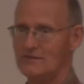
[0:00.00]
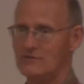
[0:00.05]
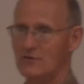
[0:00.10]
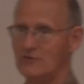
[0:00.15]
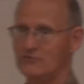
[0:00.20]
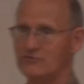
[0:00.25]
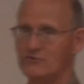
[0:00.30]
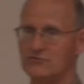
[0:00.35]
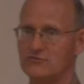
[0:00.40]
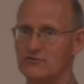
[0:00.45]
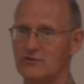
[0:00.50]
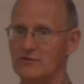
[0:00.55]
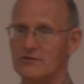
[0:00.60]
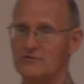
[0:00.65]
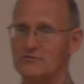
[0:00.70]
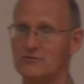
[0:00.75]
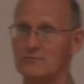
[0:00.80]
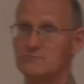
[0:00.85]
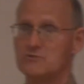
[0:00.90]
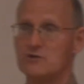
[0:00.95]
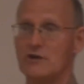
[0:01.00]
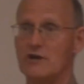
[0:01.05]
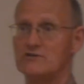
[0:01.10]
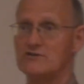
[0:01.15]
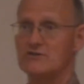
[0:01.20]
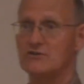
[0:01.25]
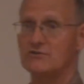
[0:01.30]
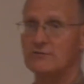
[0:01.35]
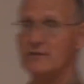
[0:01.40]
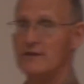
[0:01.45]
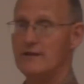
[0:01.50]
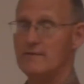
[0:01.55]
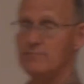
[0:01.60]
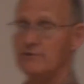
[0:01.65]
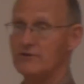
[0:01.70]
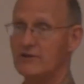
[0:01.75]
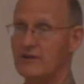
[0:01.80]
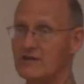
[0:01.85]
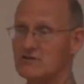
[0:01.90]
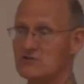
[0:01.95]
Those are certainly some charges
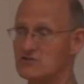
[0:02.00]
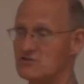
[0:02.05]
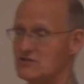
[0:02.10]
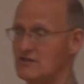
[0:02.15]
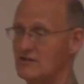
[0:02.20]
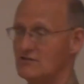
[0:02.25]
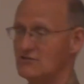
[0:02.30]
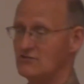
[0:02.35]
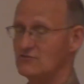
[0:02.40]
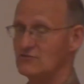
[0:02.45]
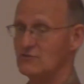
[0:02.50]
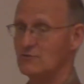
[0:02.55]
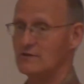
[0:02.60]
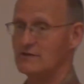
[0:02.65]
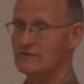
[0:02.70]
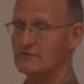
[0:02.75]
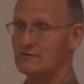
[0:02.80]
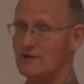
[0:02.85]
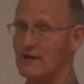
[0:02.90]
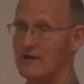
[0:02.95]
labeled against Jesus during his